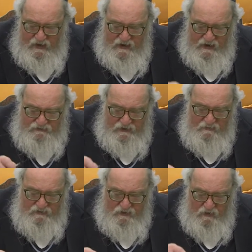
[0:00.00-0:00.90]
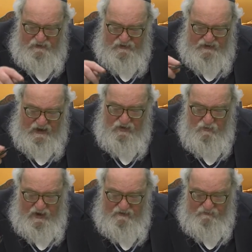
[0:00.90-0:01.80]
And Hashem is going to take
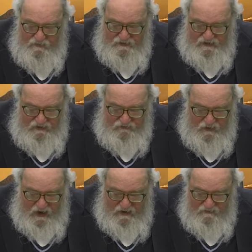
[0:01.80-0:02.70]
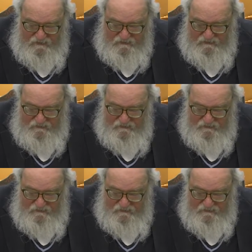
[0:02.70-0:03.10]
away from the ten tribes